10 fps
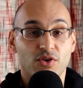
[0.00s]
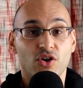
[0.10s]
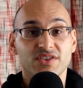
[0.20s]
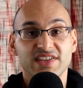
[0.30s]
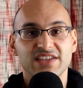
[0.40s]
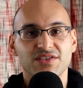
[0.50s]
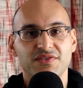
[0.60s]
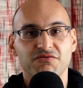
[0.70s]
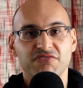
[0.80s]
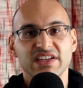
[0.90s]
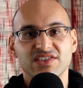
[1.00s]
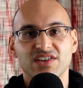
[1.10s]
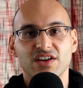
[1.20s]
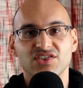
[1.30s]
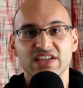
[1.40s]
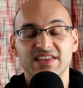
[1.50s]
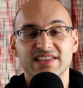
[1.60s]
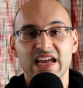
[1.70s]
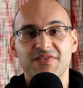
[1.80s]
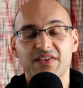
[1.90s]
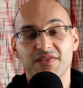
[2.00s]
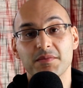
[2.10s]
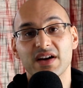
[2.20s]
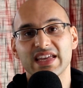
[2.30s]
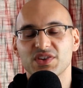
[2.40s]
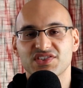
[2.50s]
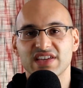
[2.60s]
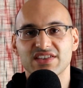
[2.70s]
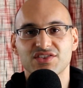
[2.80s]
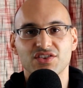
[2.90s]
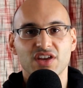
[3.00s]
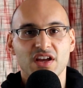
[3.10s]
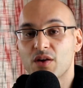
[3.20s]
content of the research in this FFMI, which says that,